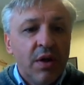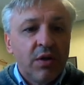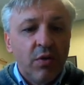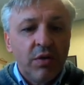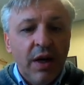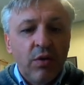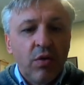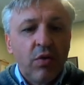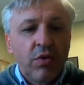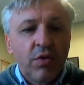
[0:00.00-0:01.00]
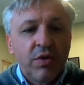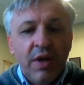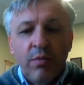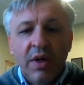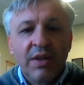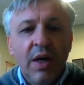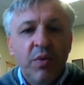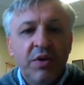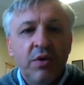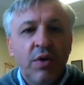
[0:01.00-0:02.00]
So we'll try to go through some
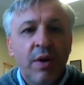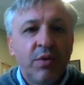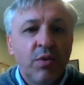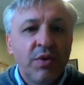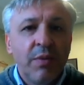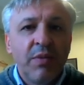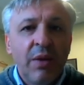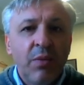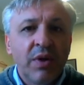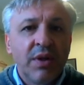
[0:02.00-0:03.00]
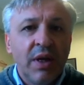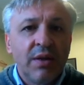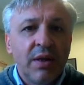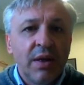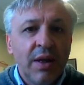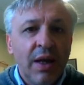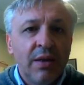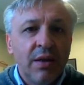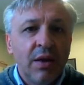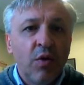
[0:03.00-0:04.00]
examples, through some networks that
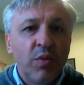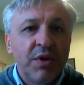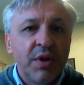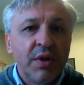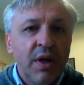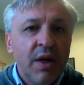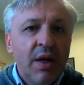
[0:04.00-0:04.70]
can accomplish this.